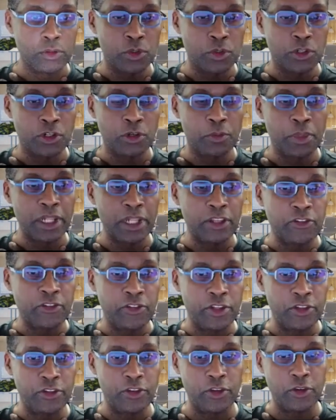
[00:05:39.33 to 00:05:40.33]
going to be
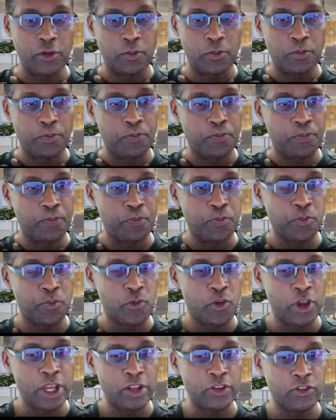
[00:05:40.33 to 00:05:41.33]
listening to you,
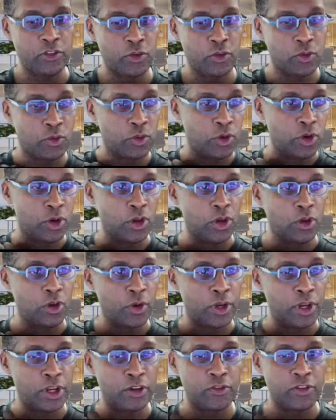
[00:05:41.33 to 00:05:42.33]
right? So where
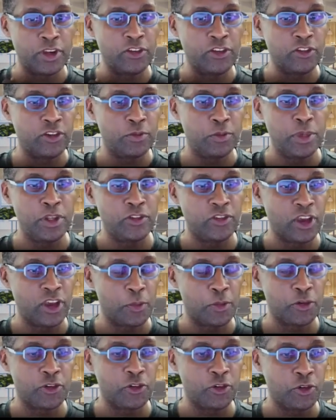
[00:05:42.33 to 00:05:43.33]
innovation meets
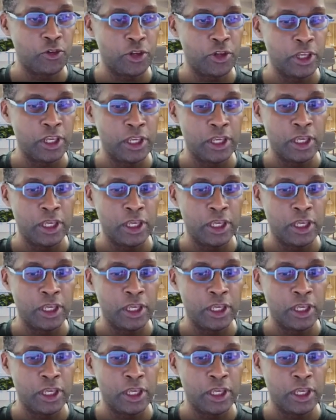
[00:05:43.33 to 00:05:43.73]
opportunity,